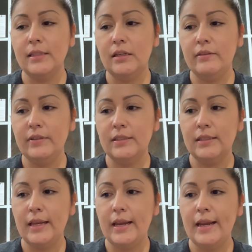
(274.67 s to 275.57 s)

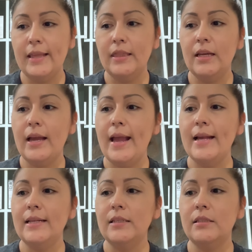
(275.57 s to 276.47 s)
cerevisiae, and the
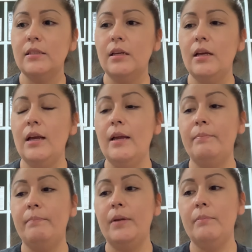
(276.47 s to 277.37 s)
S.
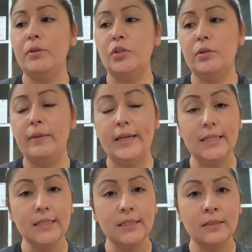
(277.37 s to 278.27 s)

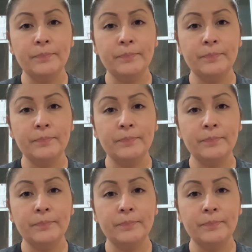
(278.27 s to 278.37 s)
epidermidis.